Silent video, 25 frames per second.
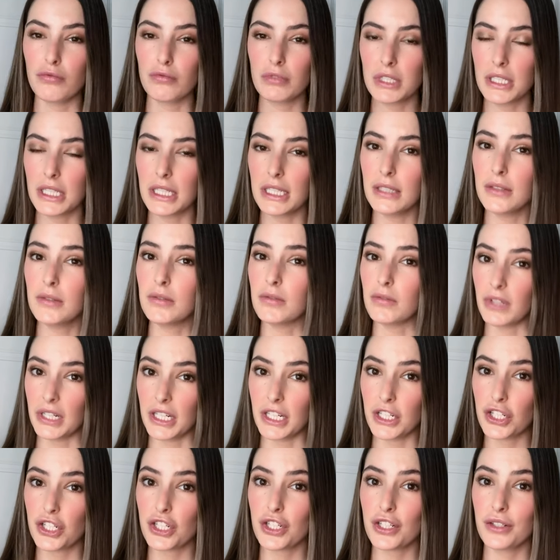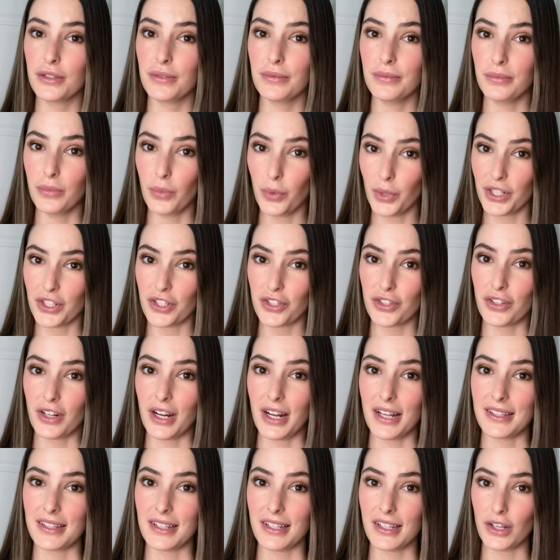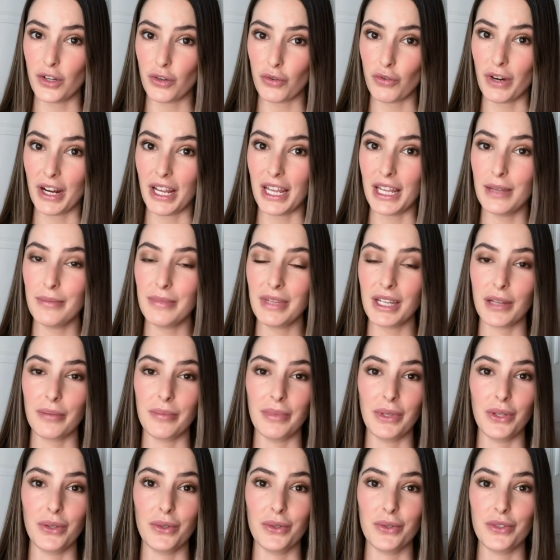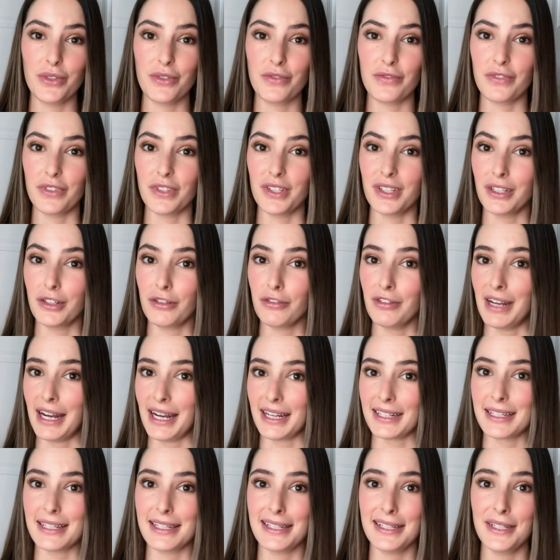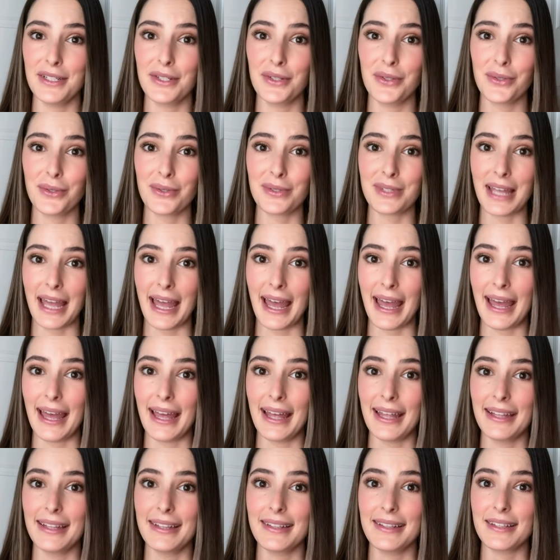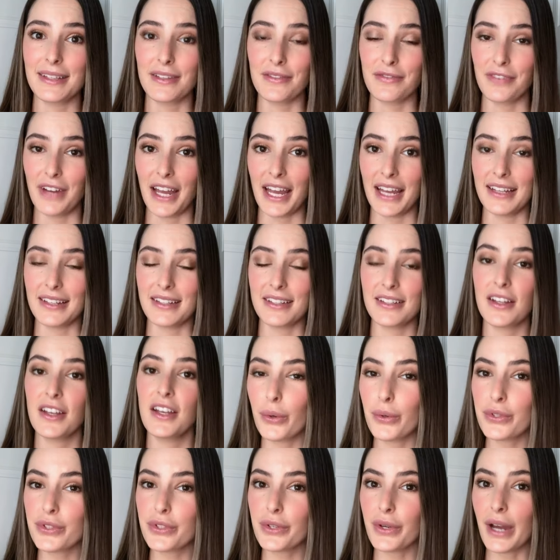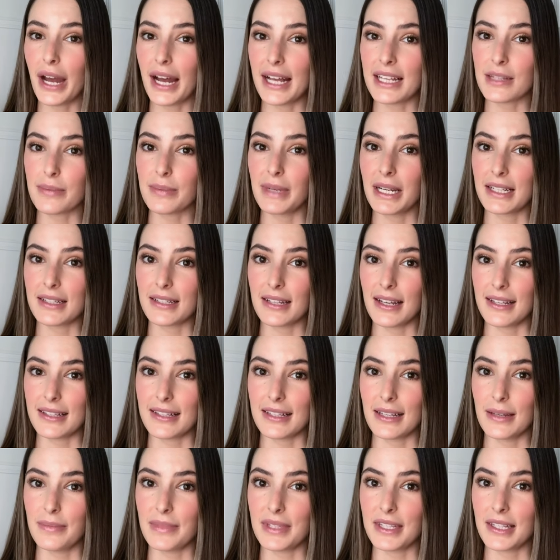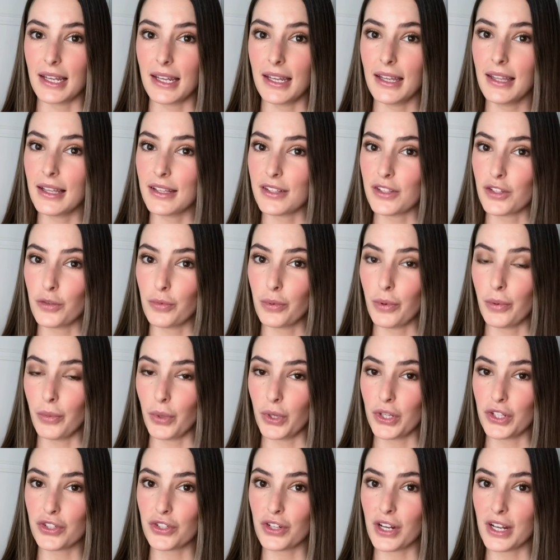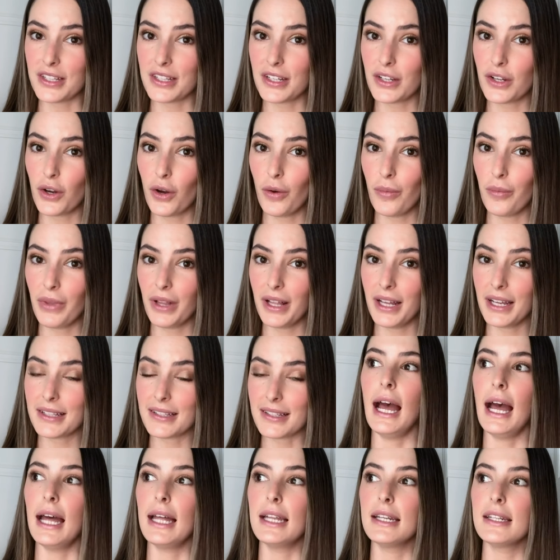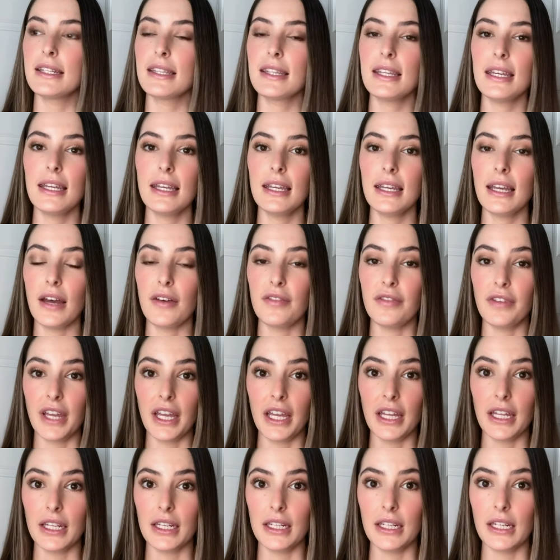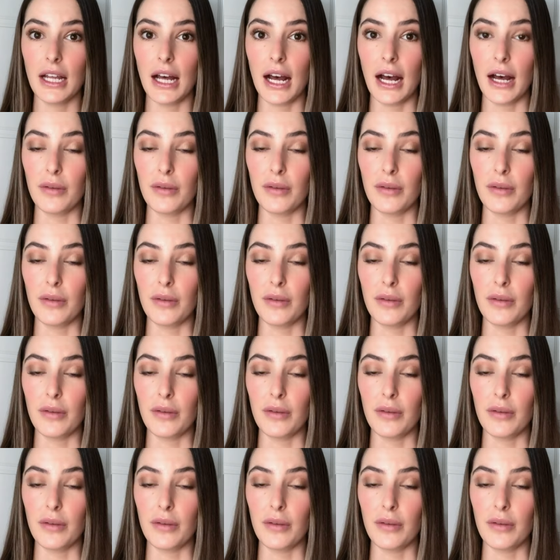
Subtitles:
really rich moisturizing cream. It can be used for cracked heels, hands, the face. Also Aspects SMC, their super moisturizing complex, and the Avène